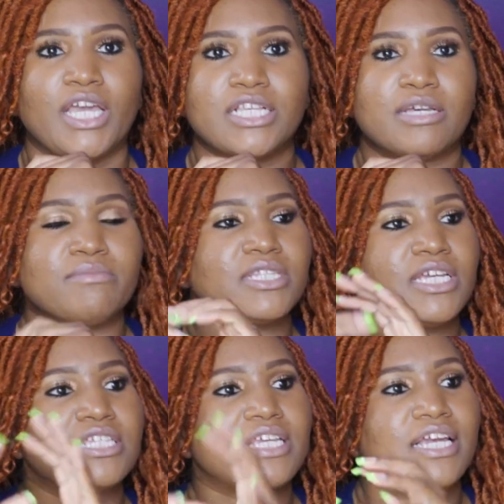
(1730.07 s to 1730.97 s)
And some
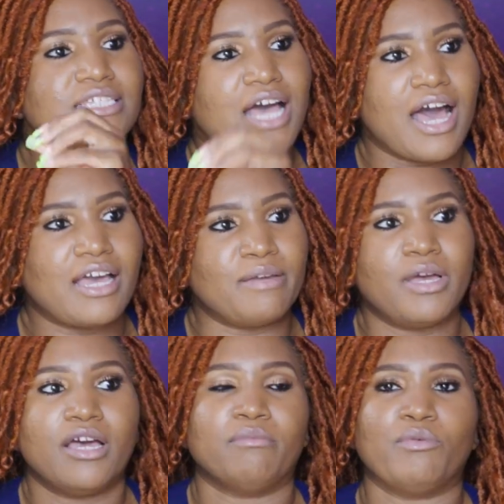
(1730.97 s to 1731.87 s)
things take time,
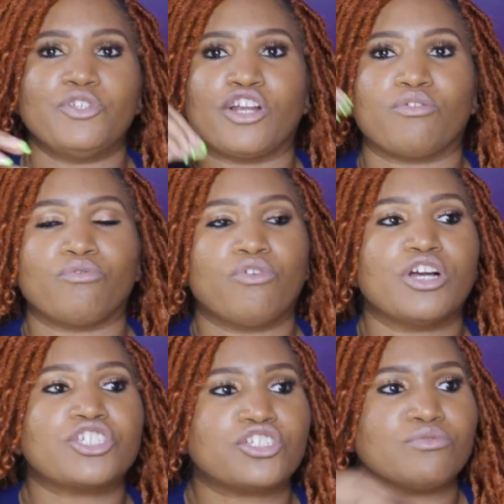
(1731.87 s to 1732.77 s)
but we try to
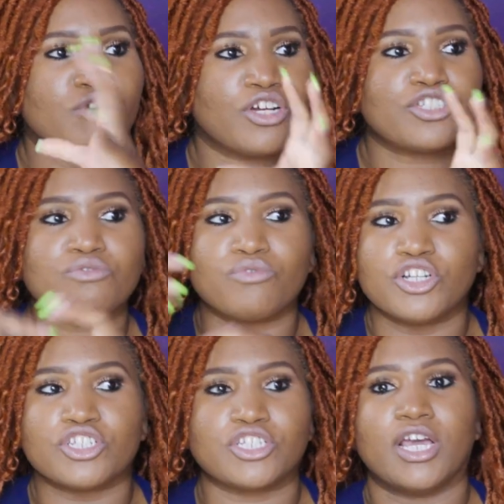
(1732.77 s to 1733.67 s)
rush.
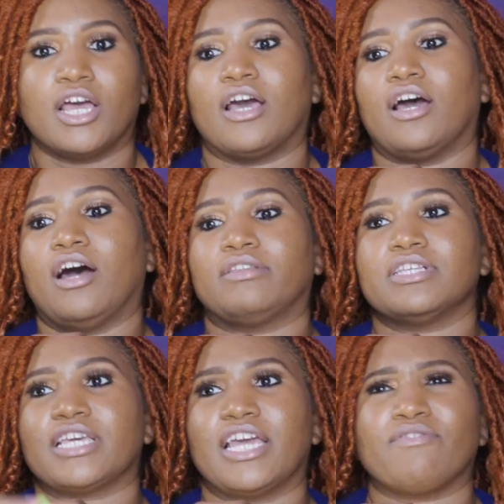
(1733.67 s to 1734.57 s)

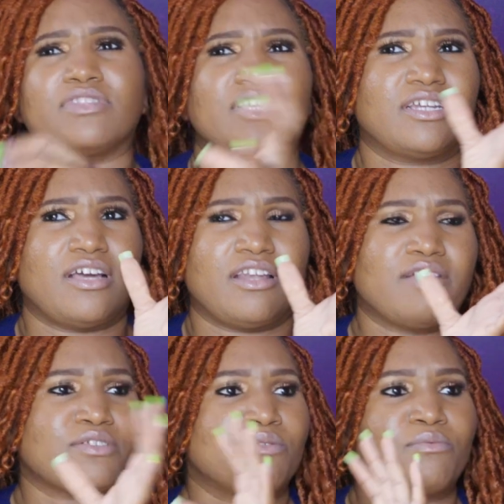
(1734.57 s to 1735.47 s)
That's everything in our
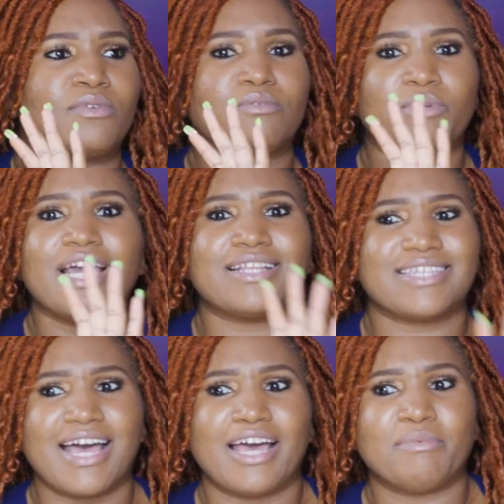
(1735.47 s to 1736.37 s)
lives. We got
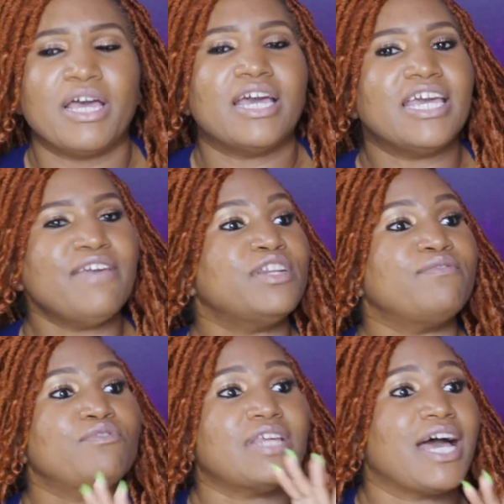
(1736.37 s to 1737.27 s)
time. Even
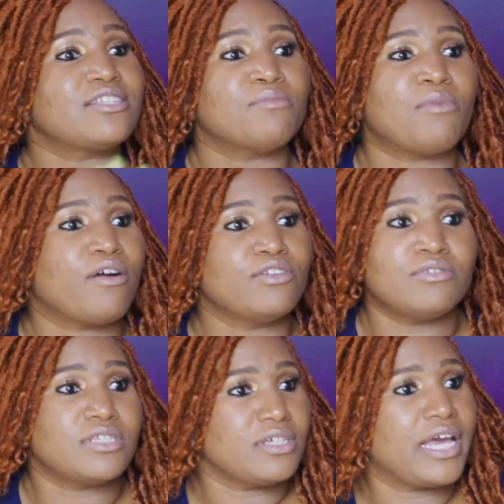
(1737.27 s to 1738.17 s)
if you died tomorrow, you
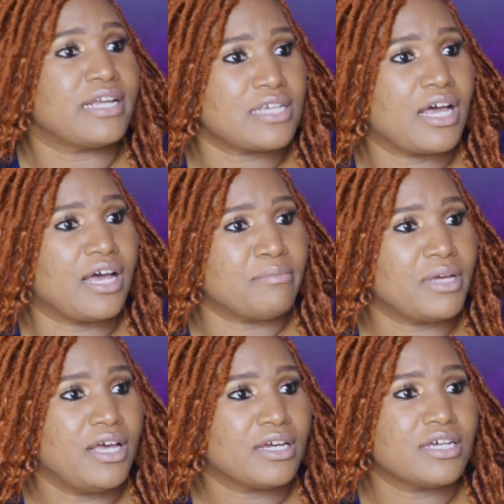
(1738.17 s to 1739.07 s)
still had time.
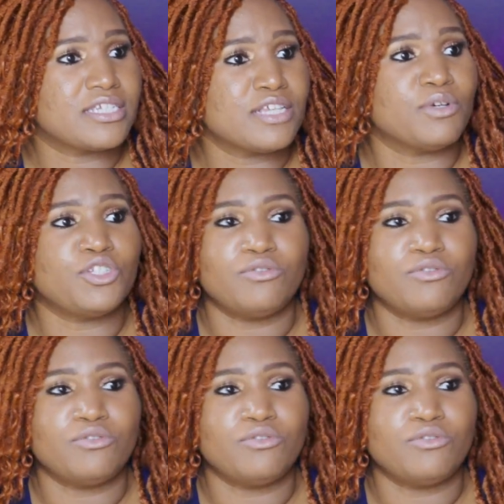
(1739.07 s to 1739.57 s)
Because guess what?